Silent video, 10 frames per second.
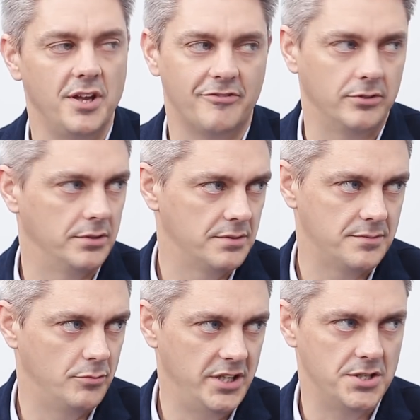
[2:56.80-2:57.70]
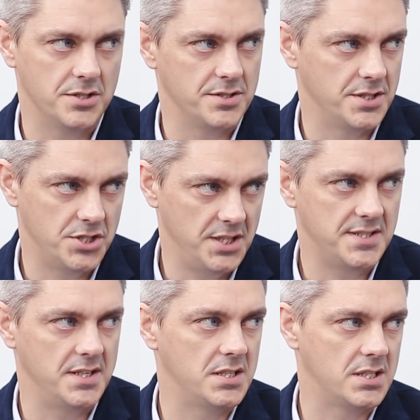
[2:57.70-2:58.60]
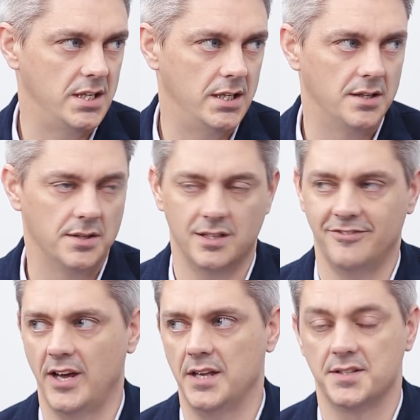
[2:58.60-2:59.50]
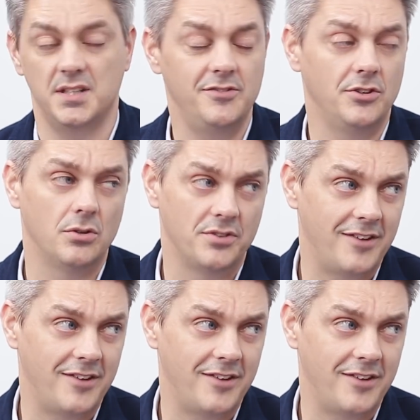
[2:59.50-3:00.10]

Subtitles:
different regions, the GCC and the Levant, and even North